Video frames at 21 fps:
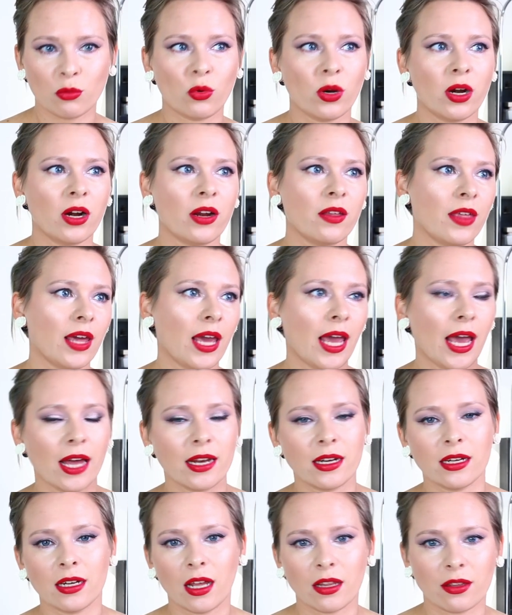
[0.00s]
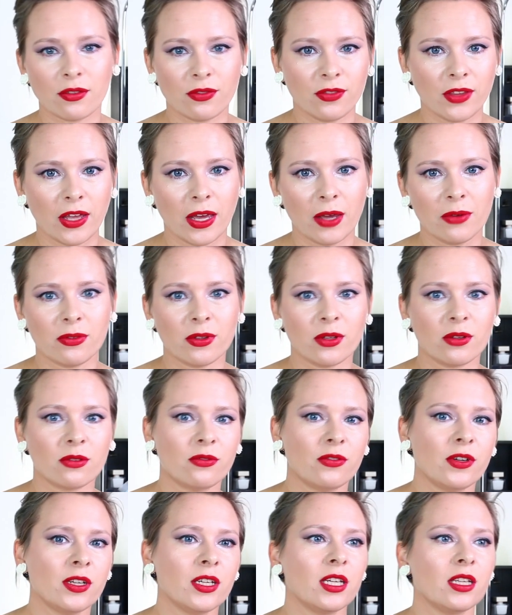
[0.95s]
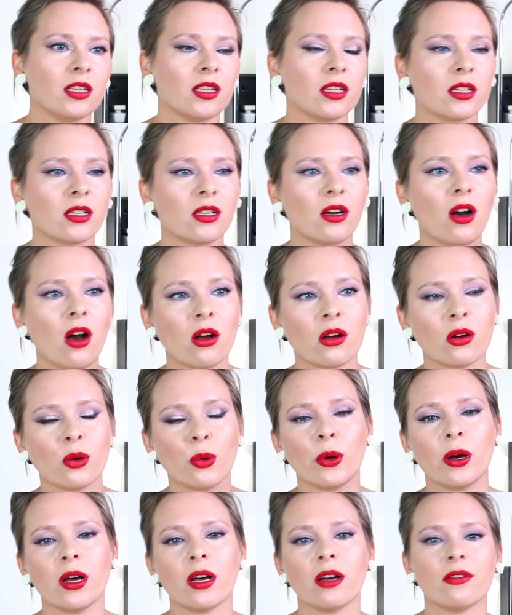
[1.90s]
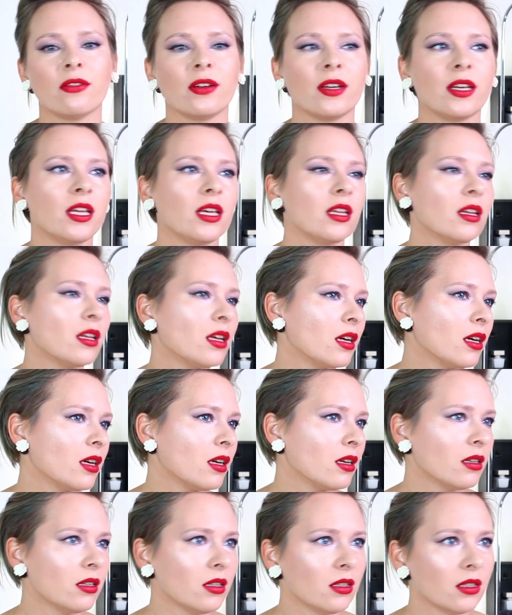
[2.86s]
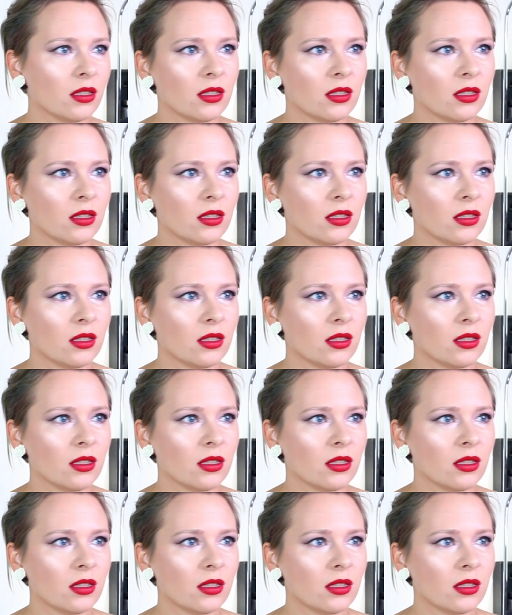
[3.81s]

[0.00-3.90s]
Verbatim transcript: where they add another flavor, vanilla cocoa, vanilla